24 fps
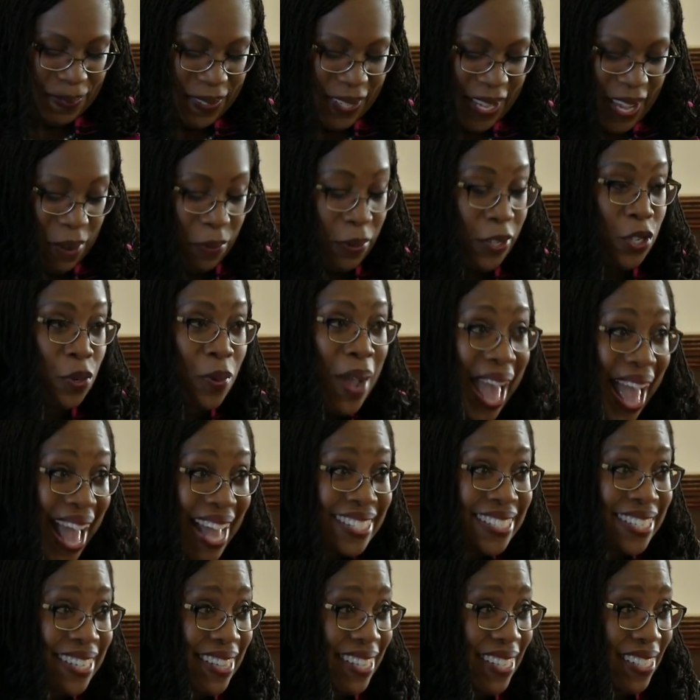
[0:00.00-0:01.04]
And when you
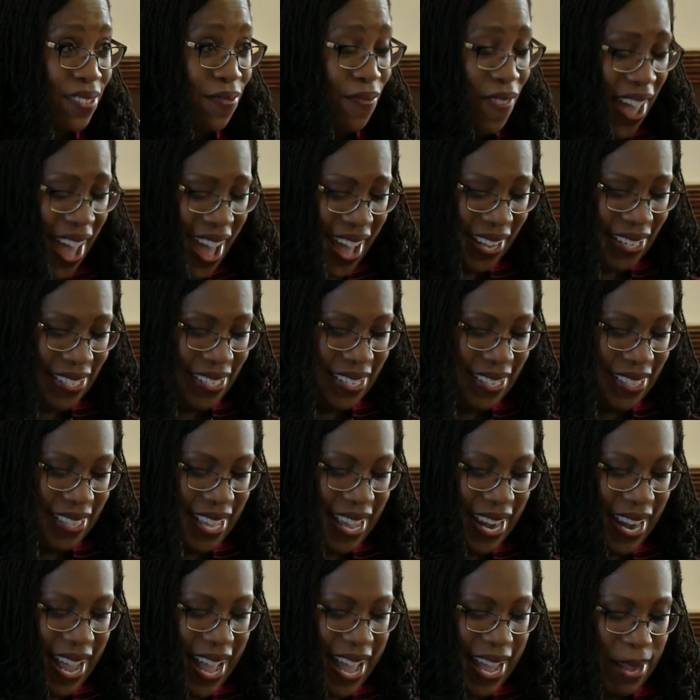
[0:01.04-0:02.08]
add to this fact
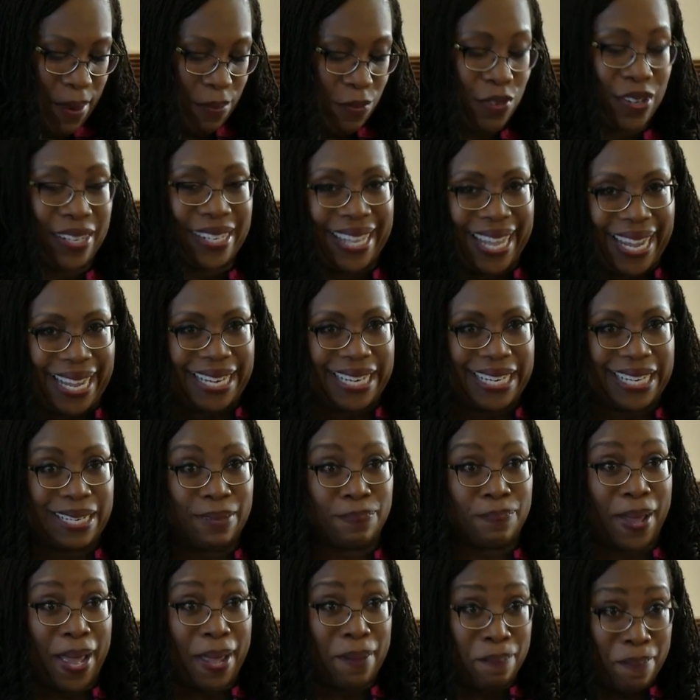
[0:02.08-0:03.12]
that I am
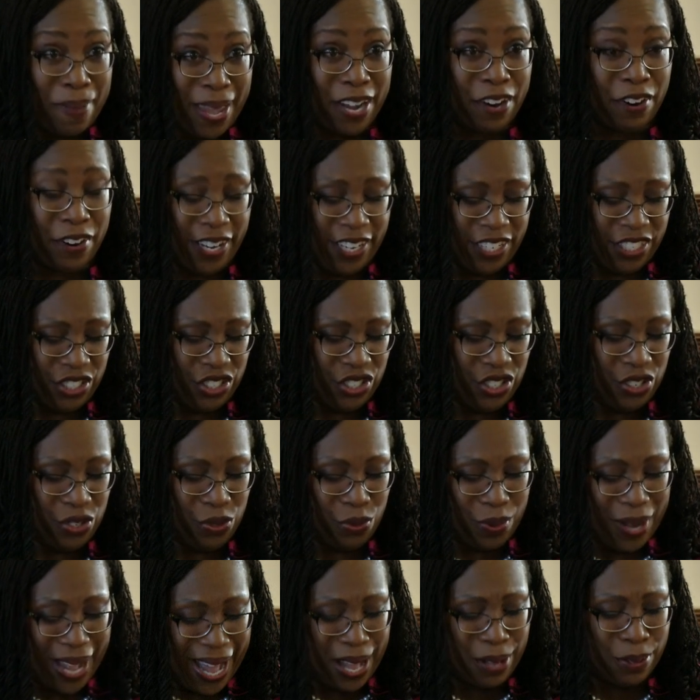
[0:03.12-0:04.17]
related by marriage
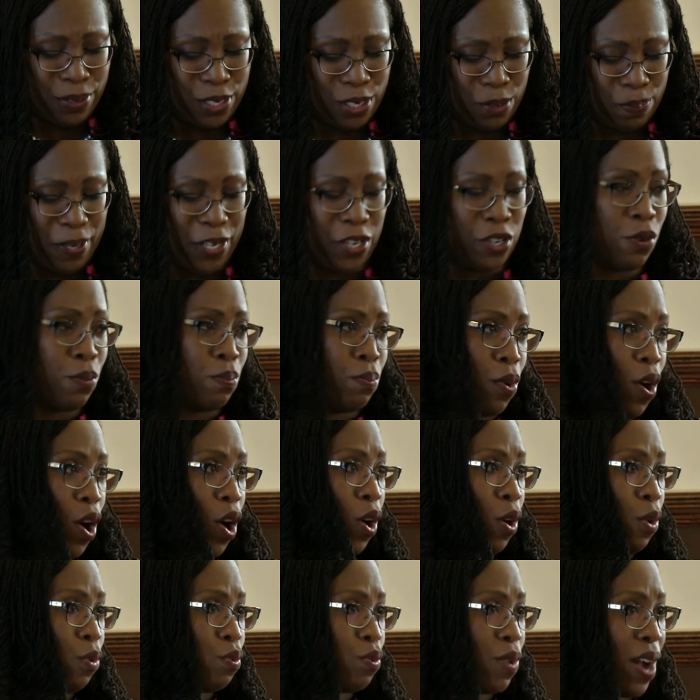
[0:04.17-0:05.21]
to House Speaker
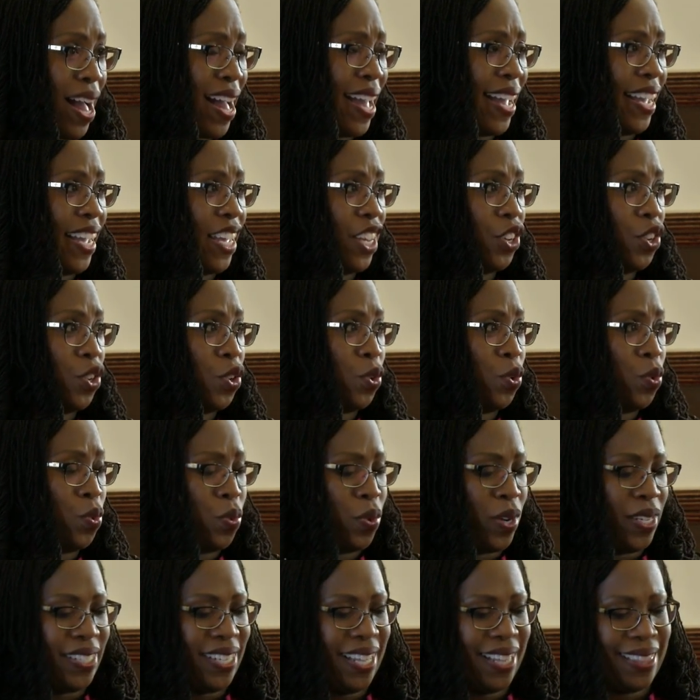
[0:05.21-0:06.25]
Paul Ryan, who
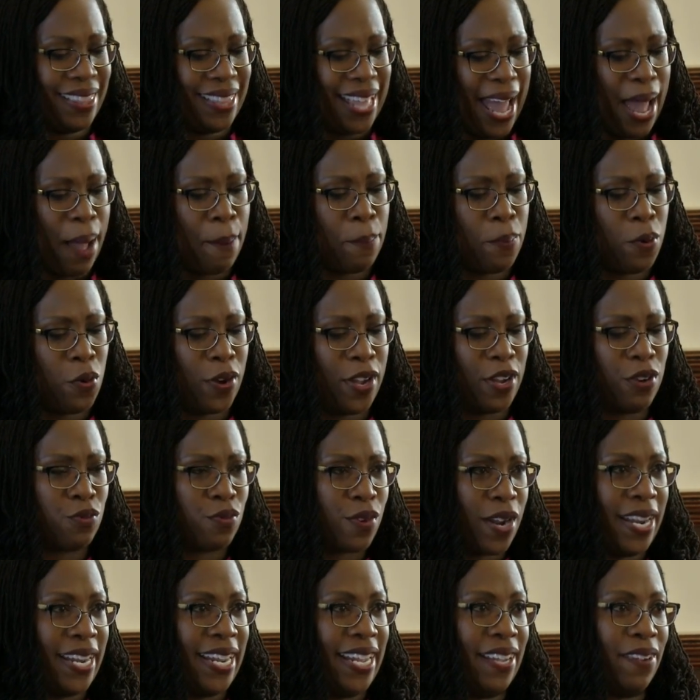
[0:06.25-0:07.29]
was at that point
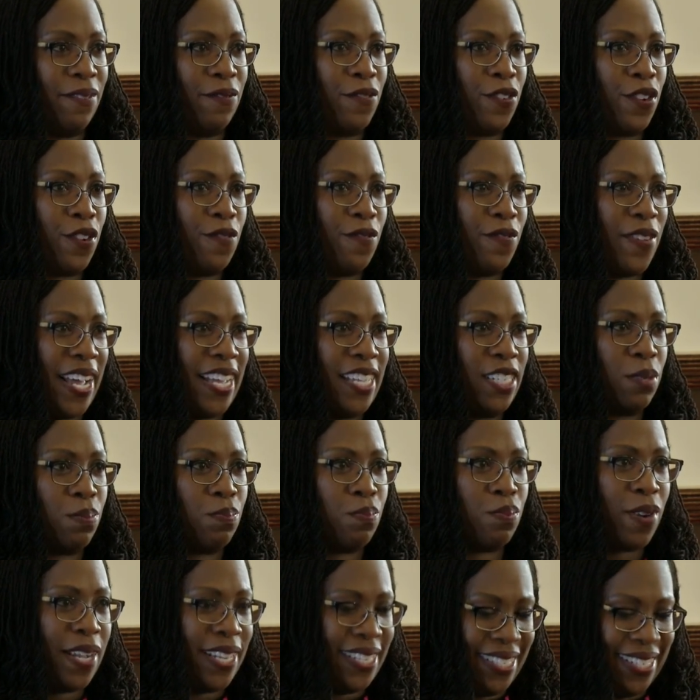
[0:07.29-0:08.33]
running for vice
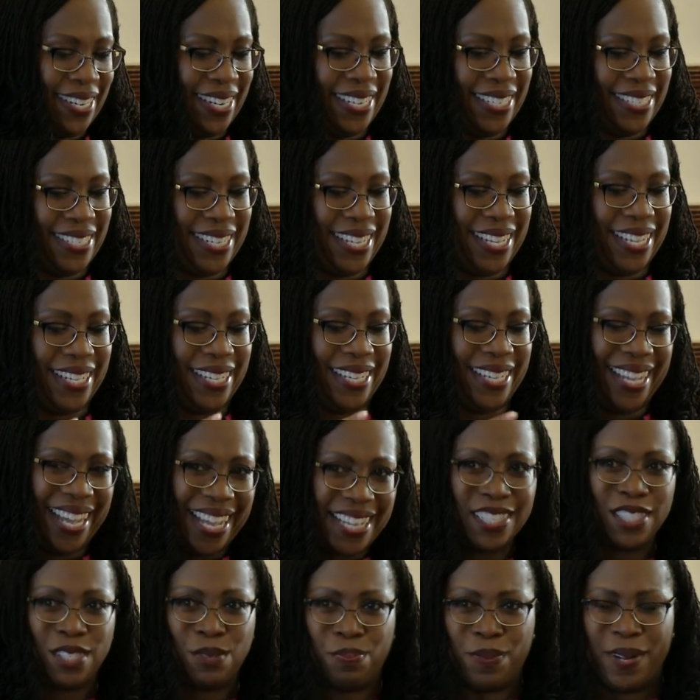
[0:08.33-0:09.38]
president
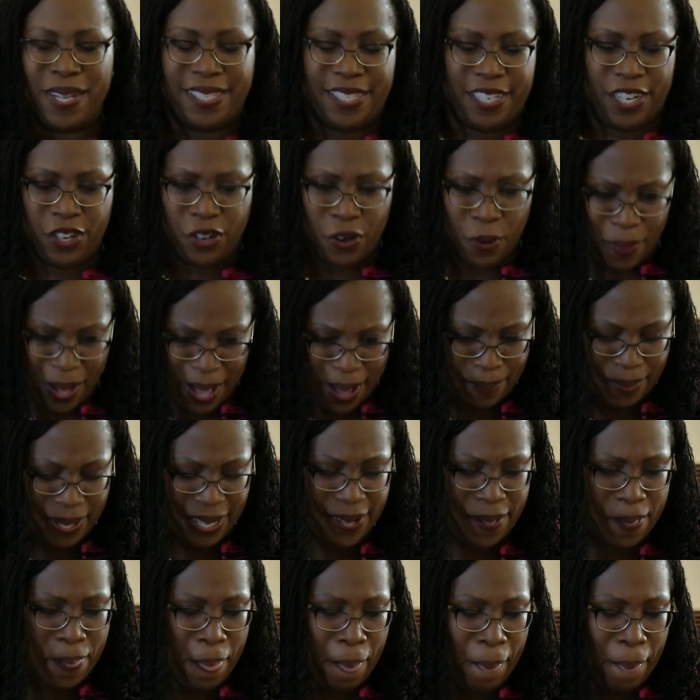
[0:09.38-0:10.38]
against President Obama,